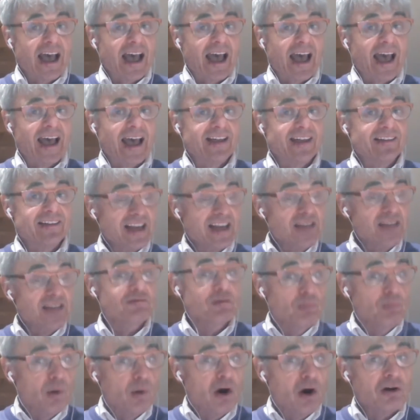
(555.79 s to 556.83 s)
And
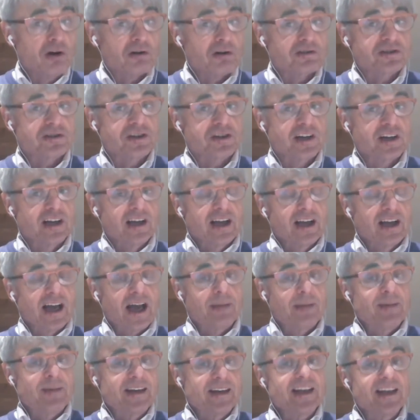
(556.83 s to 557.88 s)
even more,
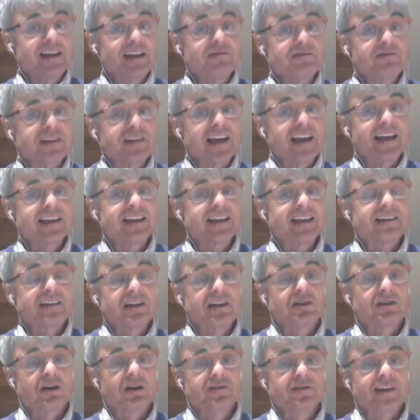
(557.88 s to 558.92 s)
I mean, if they get
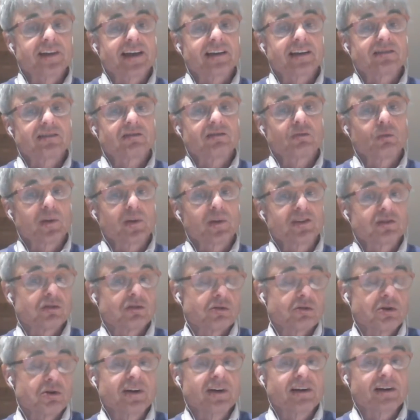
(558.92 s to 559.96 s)
in contact with
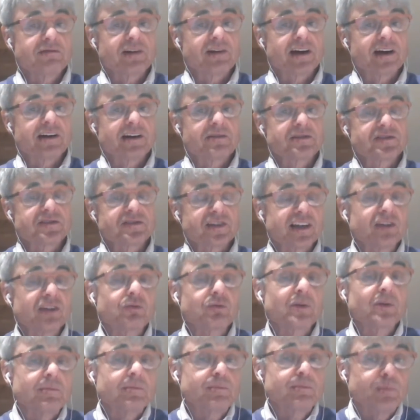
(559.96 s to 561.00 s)
coronavirus, it
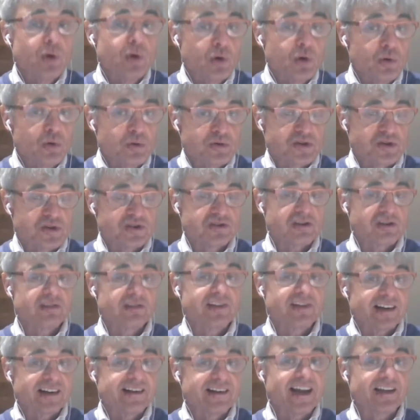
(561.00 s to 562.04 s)
will boost
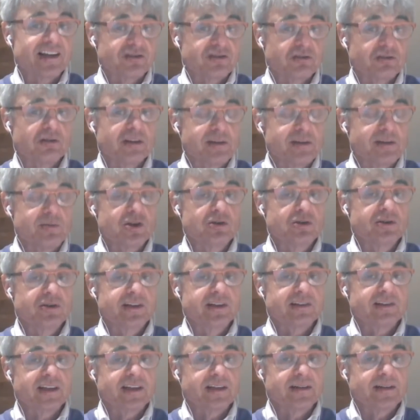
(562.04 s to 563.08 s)
their natural
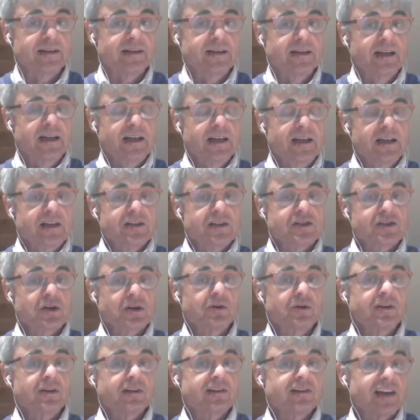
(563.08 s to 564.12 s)
immunity.
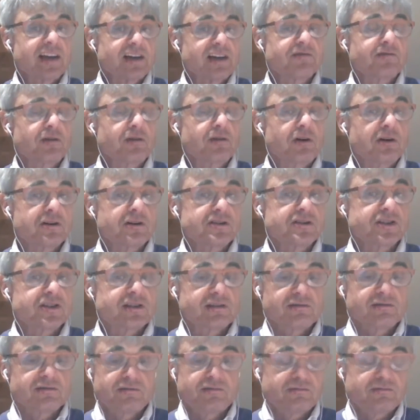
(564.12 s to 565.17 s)
So therefore,
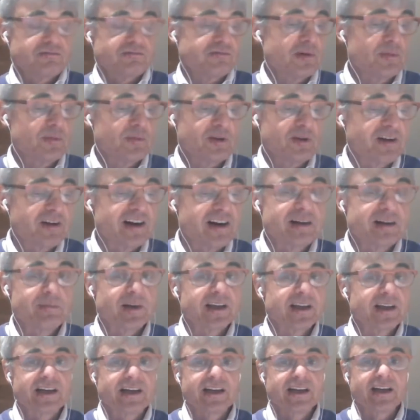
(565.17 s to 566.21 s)
from the very
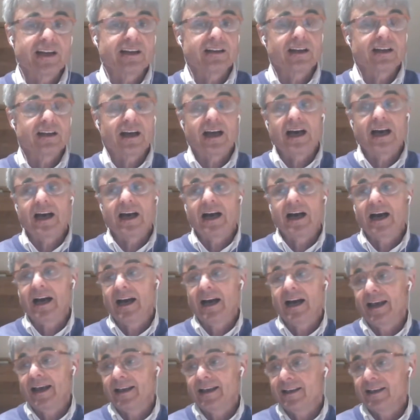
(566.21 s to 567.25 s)
beginning,
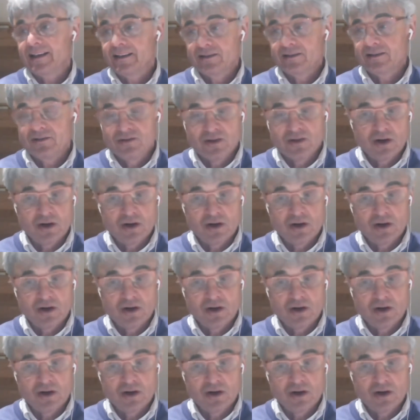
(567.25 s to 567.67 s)
I